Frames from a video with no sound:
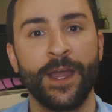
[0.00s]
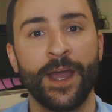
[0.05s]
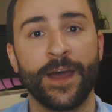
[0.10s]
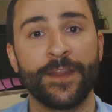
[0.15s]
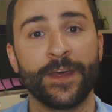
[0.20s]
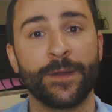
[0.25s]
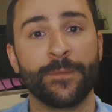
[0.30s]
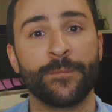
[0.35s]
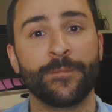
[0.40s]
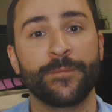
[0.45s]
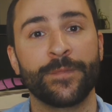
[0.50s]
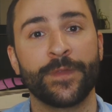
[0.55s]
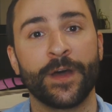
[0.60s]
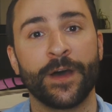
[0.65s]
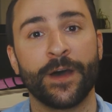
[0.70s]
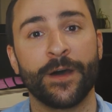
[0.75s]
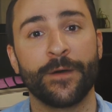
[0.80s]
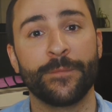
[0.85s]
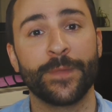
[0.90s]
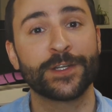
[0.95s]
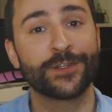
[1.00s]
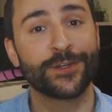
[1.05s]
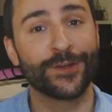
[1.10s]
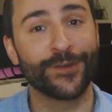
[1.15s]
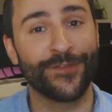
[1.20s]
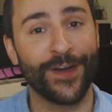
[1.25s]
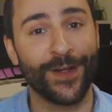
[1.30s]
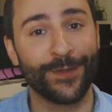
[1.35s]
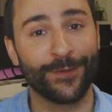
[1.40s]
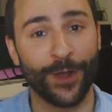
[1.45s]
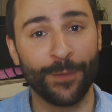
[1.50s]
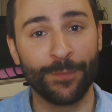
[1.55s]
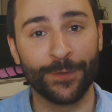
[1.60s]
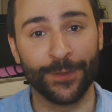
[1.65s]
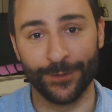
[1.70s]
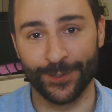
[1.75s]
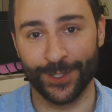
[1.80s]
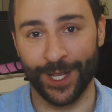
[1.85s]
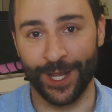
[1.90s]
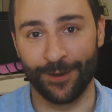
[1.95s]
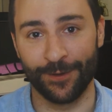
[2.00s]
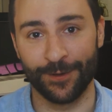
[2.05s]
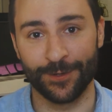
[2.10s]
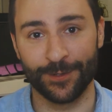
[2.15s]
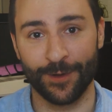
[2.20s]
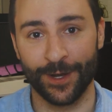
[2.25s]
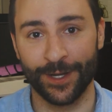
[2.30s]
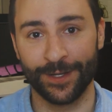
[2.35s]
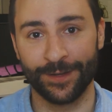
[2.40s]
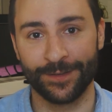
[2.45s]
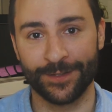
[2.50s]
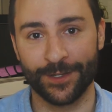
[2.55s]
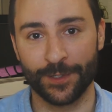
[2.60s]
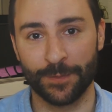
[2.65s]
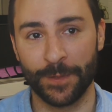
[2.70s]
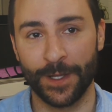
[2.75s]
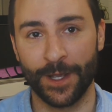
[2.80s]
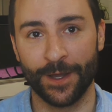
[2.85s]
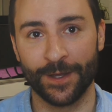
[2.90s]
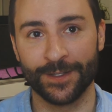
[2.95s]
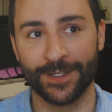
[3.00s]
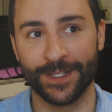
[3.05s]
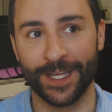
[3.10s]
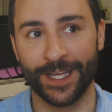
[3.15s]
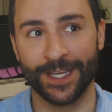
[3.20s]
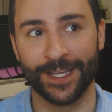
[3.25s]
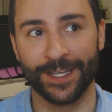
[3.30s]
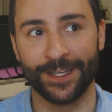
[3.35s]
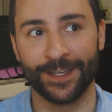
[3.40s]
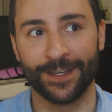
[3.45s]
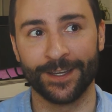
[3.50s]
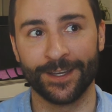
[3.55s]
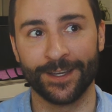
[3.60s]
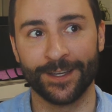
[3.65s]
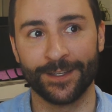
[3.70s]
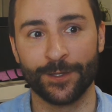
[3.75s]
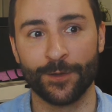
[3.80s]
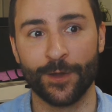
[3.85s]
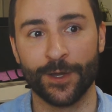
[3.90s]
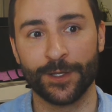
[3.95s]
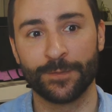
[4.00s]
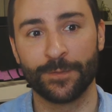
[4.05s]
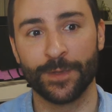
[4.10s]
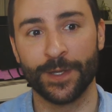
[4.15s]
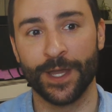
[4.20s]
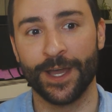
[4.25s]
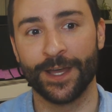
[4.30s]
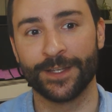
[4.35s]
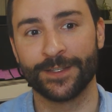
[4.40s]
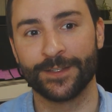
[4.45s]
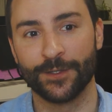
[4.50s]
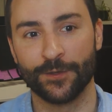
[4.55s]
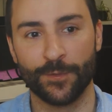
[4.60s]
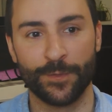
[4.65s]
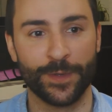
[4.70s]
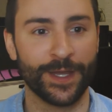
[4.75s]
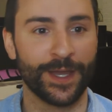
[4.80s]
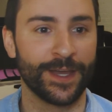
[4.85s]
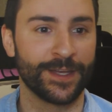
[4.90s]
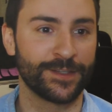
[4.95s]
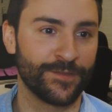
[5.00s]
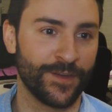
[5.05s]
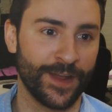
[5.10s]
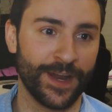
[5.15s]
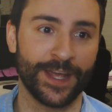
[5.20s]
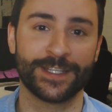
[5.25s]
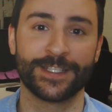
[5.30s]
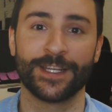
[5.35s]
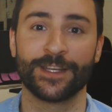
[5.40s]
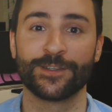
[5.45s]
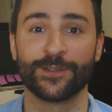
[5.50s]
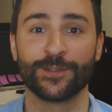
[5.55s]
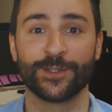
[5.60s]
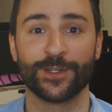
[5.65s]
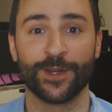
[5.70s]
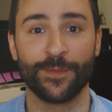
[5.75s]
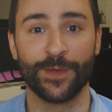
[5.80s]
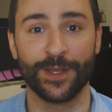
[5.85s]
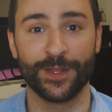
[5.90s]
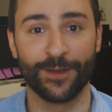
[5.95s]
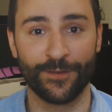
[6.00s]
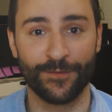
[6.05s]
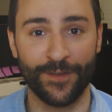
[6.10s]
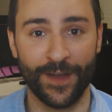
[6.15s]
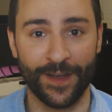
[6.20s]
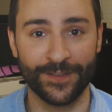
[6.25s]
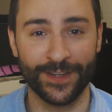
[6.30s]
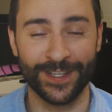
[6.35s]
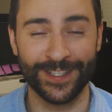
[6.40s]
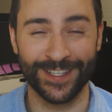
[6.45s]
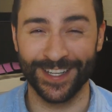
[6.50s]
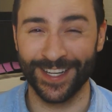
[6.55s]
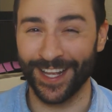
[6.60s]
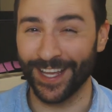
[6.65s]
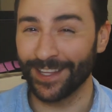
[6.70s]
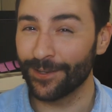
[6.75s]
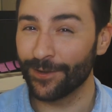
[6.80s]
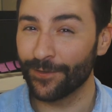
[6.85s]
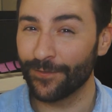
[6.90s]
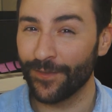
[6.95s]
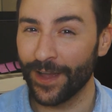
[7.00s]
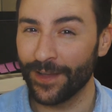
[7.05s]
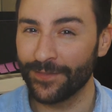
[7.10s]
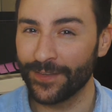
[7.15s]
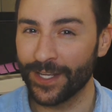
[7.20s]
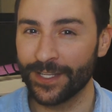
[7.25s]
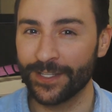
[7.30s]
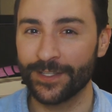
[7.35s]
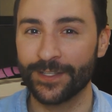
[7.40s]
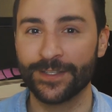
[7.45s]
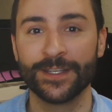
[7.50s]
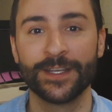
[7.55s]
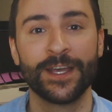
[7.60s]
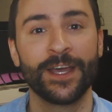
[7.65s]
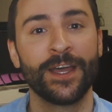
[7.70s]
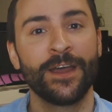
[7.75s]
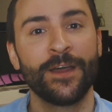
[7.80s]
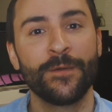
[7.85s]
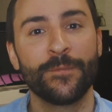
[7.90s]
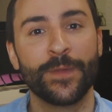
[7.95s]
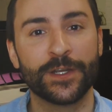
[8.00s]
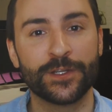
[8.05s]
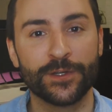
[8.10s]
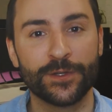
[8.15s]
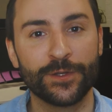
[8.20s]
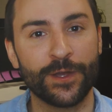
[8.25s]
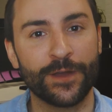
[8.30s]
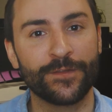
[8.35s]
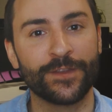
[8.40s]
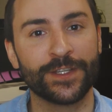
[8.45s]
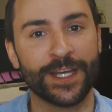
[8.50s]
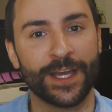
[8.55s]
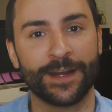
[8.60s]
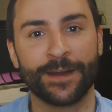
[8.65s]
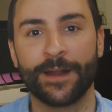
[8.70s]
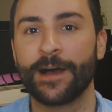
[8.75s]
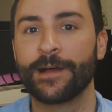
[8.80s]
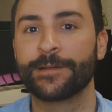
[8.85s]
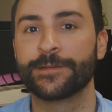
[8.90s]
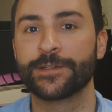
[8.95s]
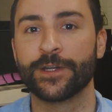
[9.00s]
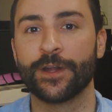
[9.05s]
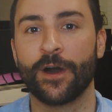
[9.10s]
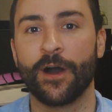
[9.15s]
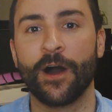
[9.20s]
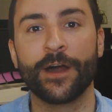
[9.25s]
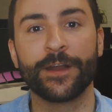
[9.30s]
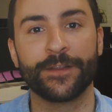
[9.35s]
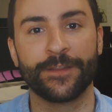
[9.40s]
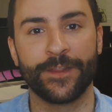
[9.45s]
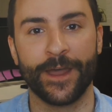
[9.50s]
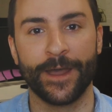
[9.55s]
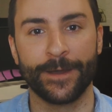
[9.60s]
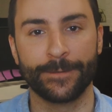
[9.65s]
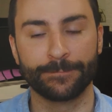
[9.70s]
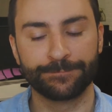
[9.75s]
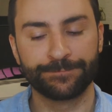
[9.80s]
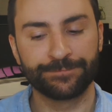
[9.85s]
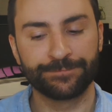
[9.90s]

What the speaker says: And then make sure you're following up with those carriers, right? Just because they, USPS, UPS, FedEx tells you it's going to be there in 5 days. Did it get there in 5 days? Make sure that you have the technology to audit that.